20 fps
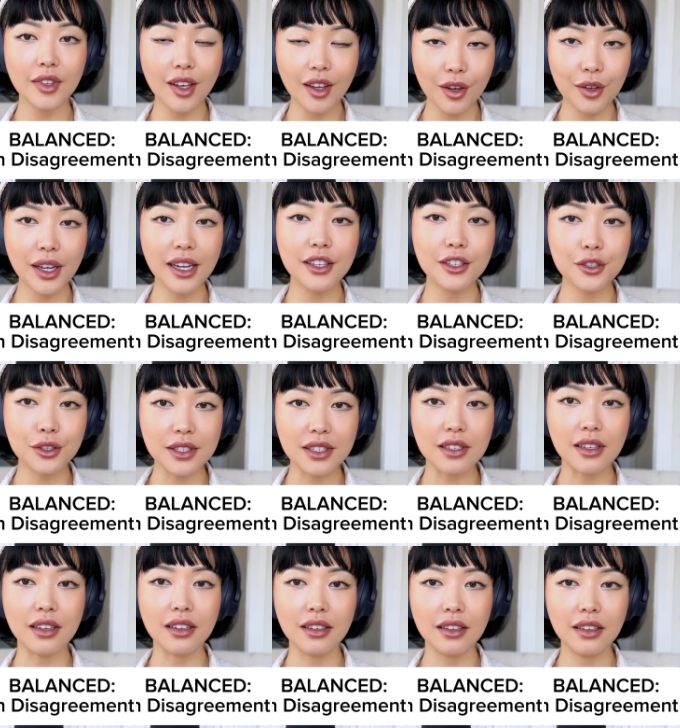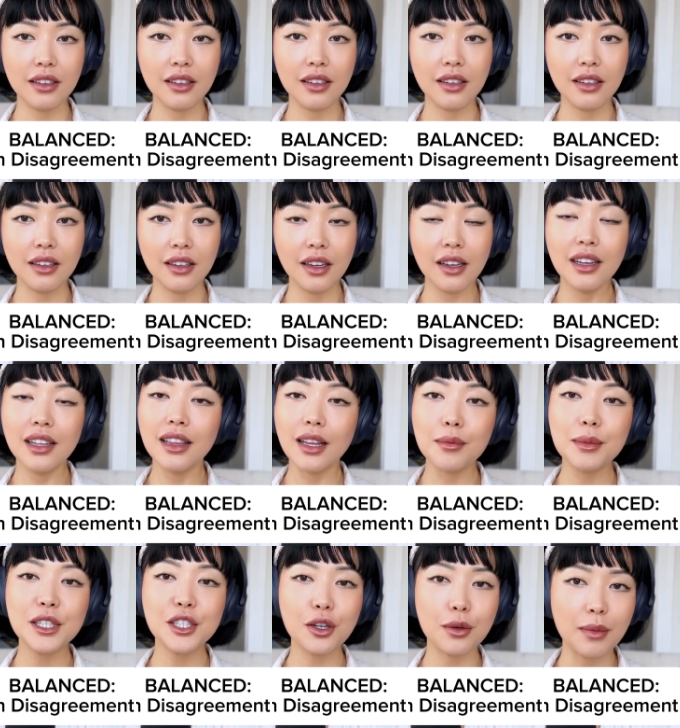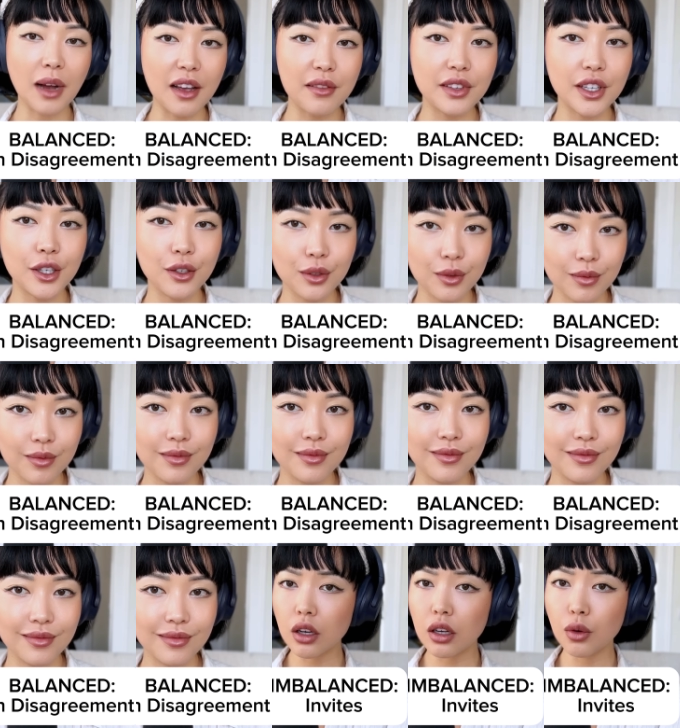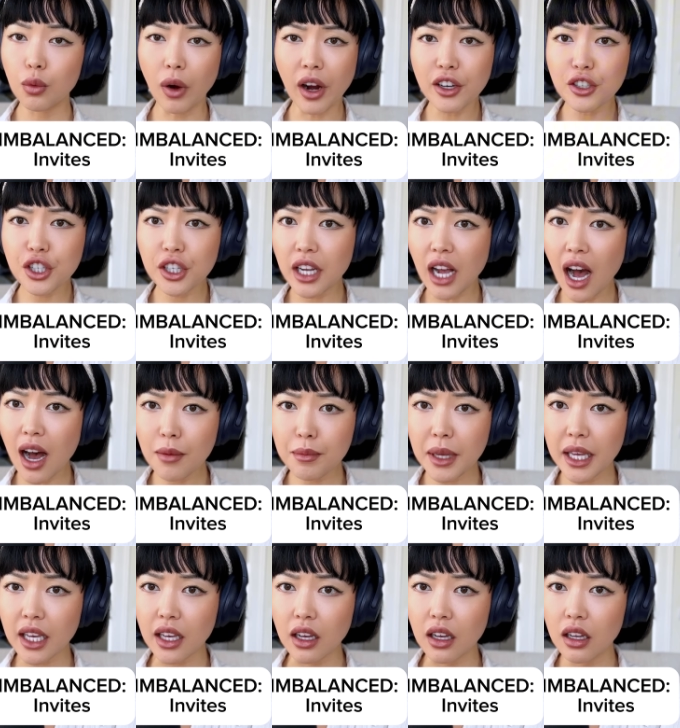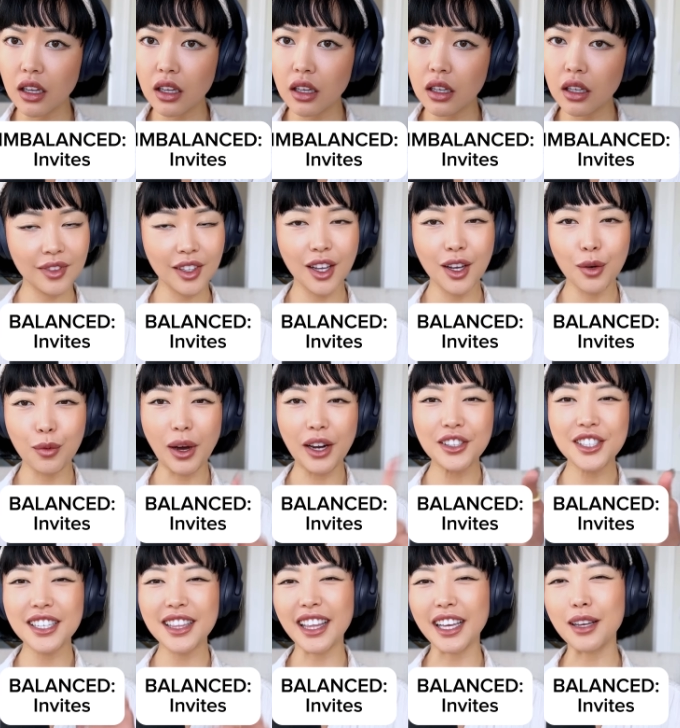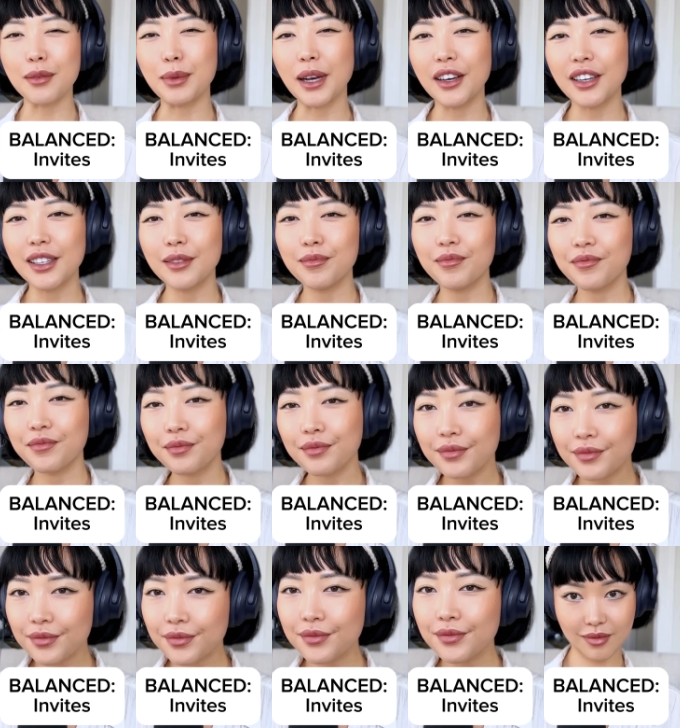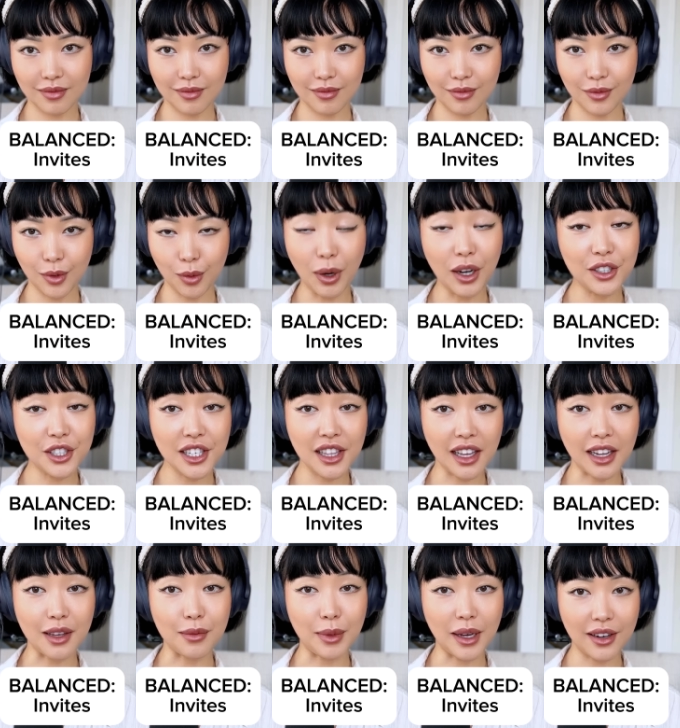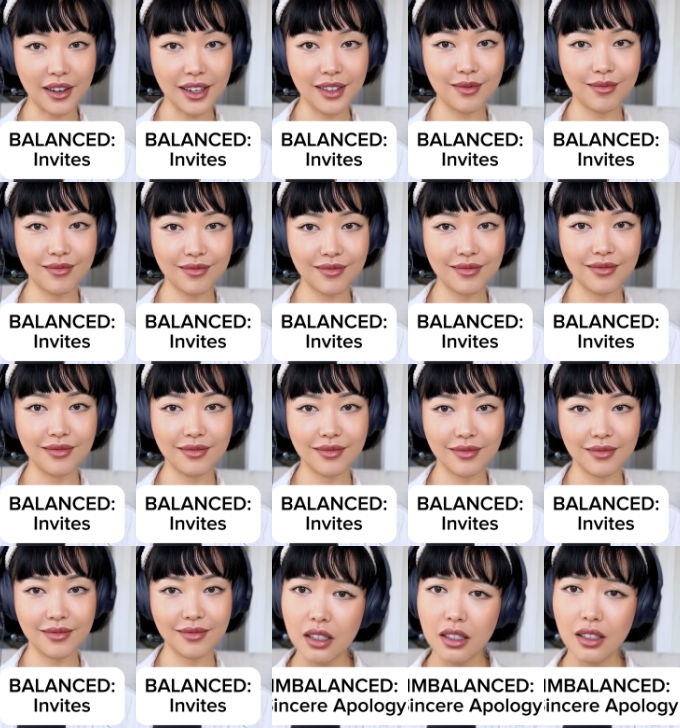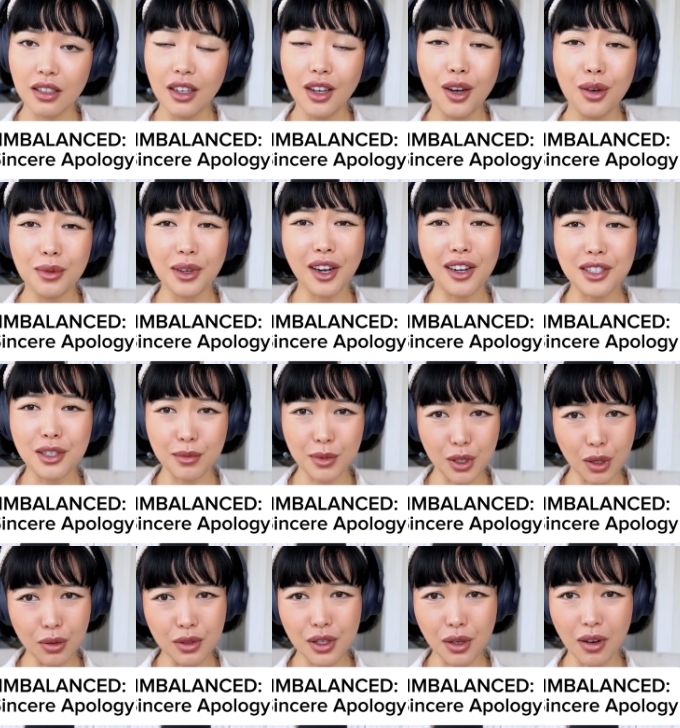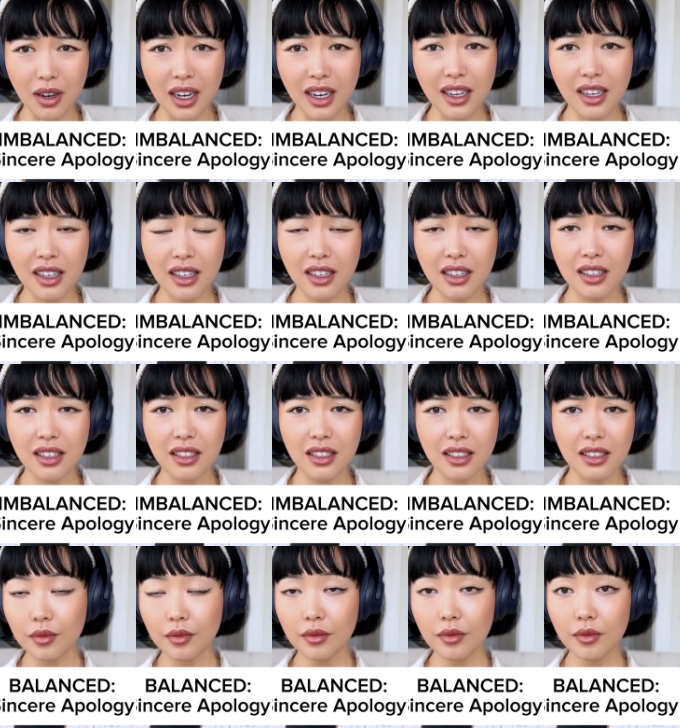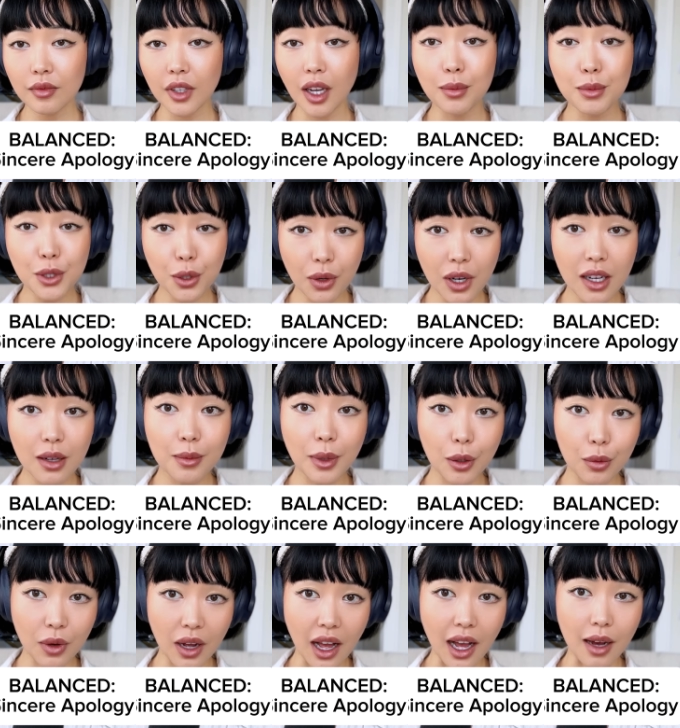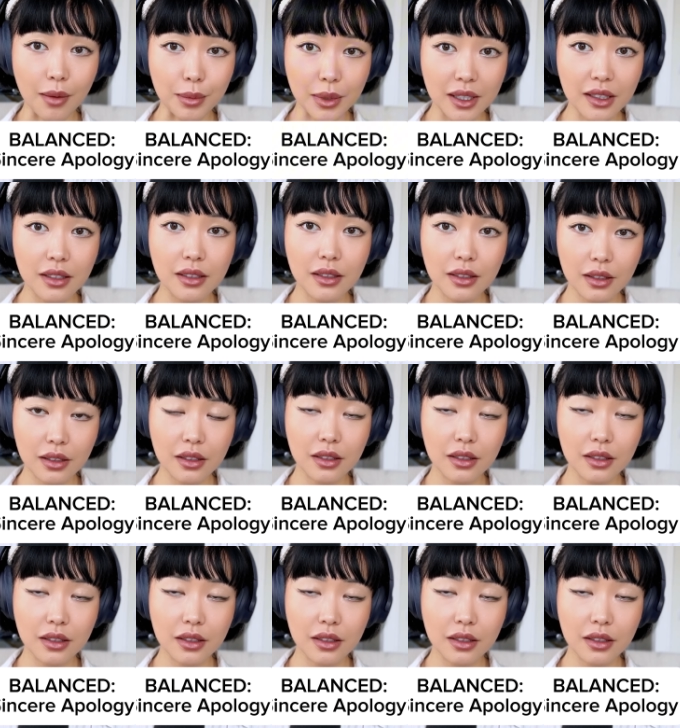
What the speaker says: Okay, interesting. Let me share my view. Why aren't you coming? Why don't you think about it? Why don't you think about it? Oh my gosh, I'm so sorry. I'm sorry about what happened.